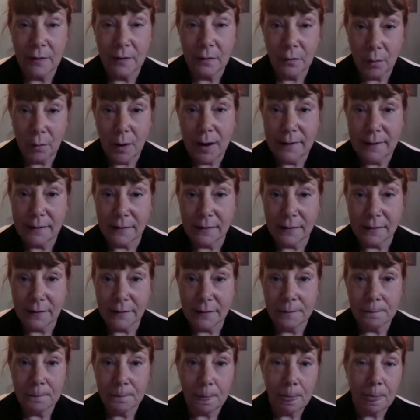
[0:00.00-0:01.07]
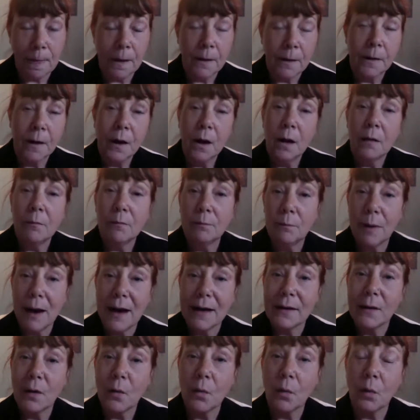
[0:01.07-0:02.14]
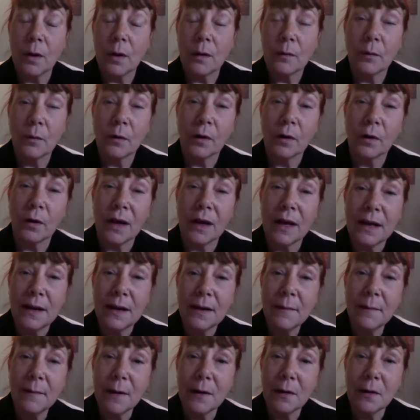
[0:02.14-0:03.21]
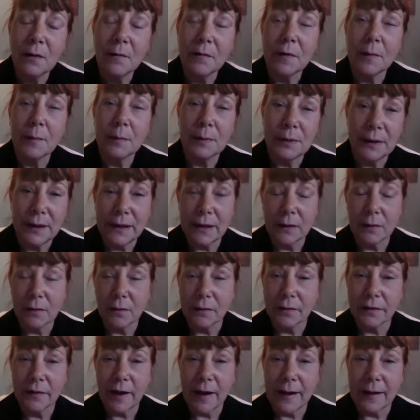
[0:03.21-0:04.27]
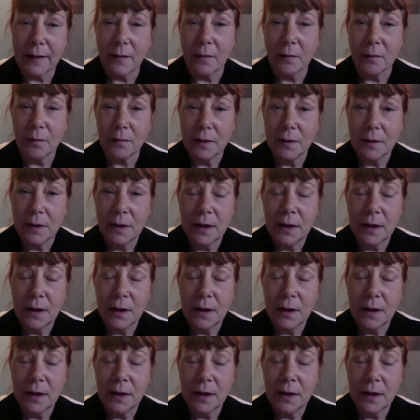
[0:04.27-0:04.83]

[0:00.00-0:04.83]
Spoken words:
crisis. But when we're in the middle of a political cycle,